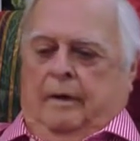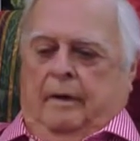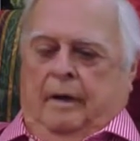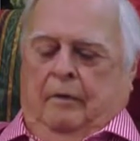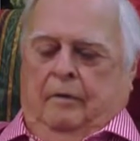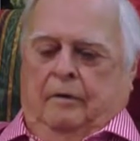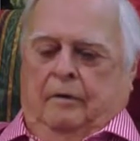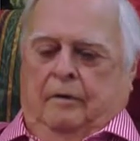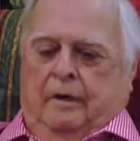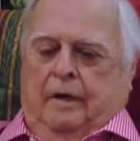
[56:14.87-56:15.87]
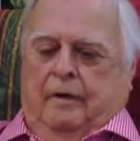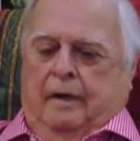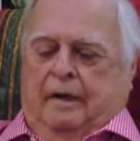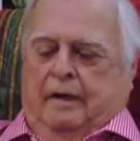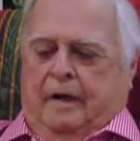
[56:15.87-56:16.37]
That was, at
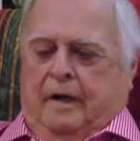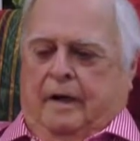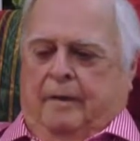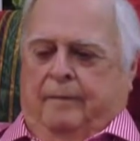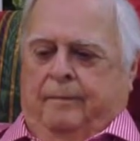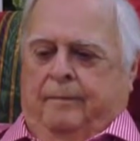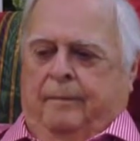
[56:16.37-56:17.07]
that time,